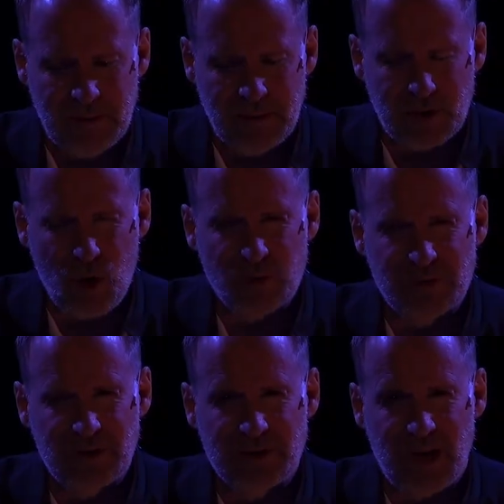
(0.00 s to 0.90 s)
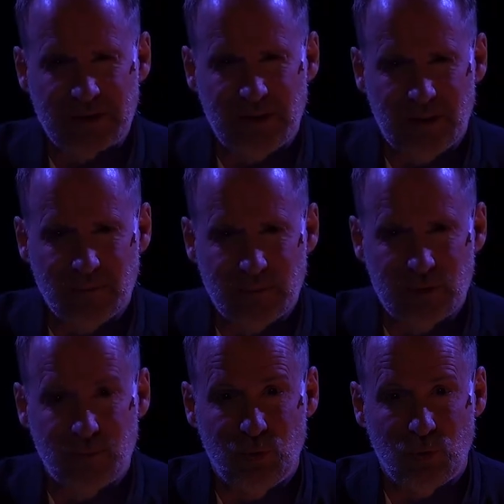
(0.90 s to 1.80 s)
The ghost conducted him
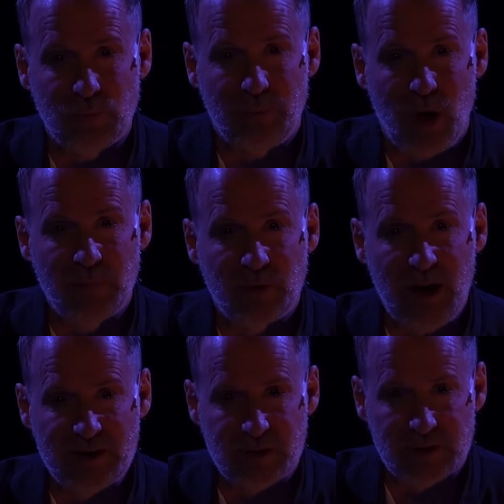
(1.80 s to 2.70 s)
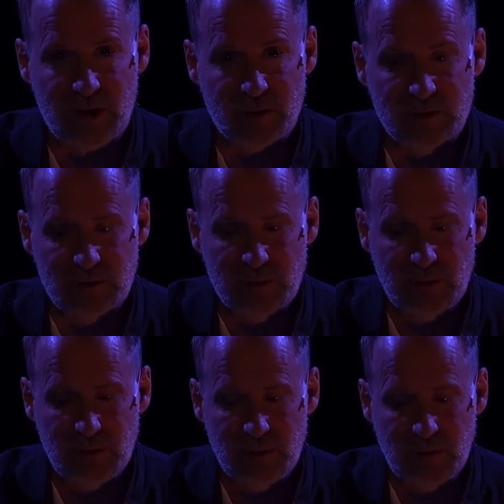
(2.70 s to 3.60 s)
to poor Bob Cratchit's house,
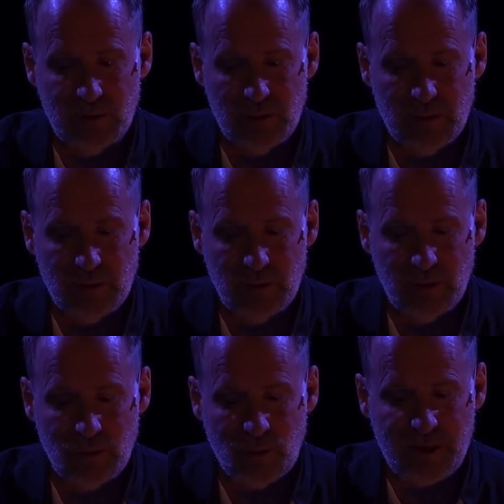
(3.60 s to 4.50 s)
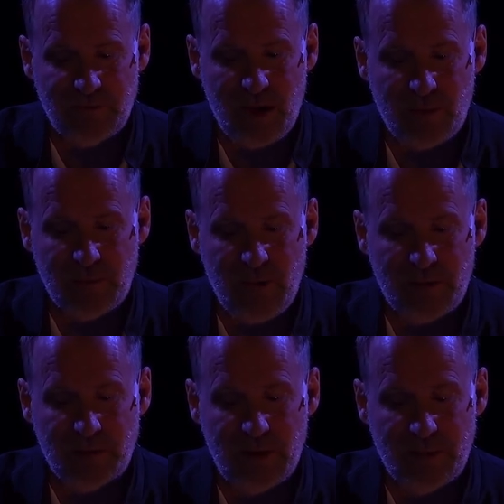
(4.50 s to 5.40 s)
where they found the
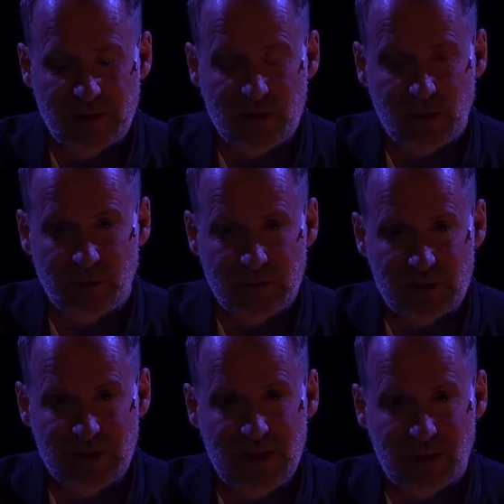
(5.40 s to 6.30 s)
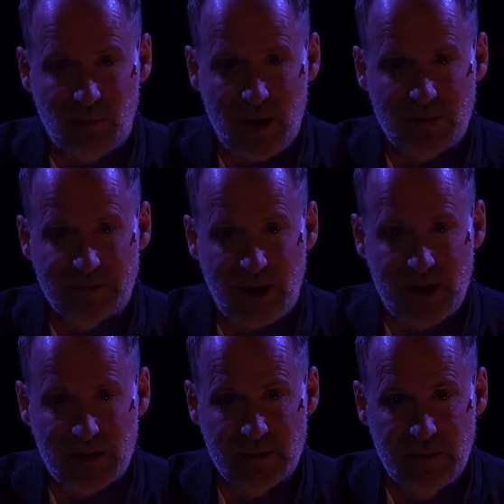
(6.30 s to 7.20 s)
mother and the children seated round the fire.